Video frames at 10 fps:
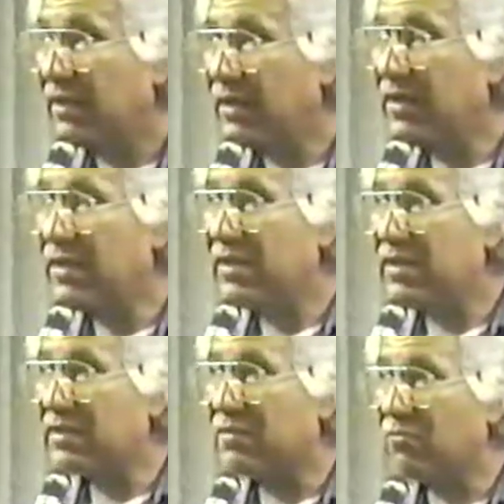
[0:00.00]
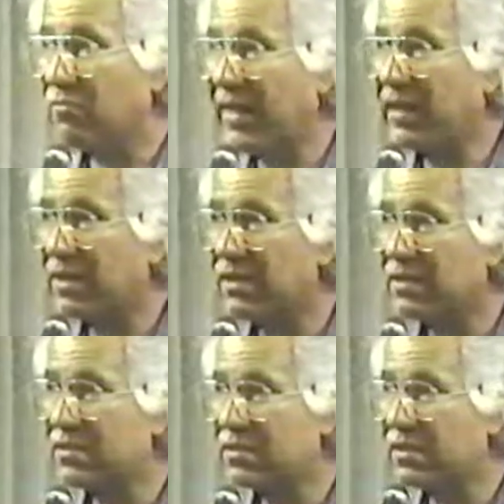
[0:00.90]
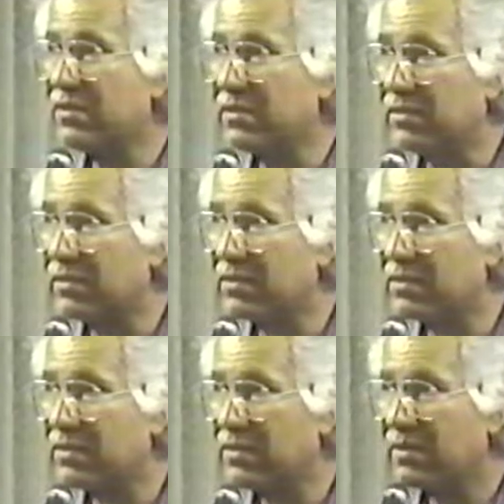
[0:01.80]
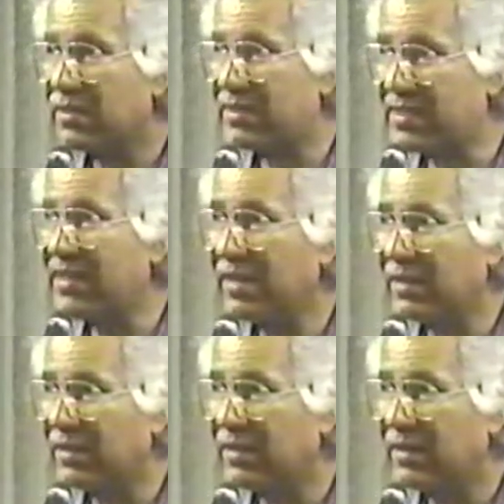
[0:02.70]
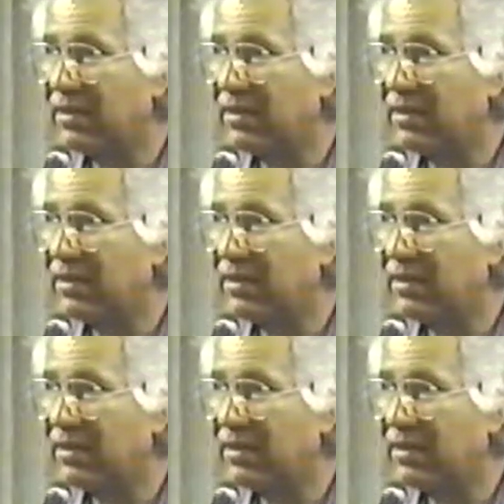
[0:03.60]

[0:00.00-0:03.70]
It is rank sinners sinning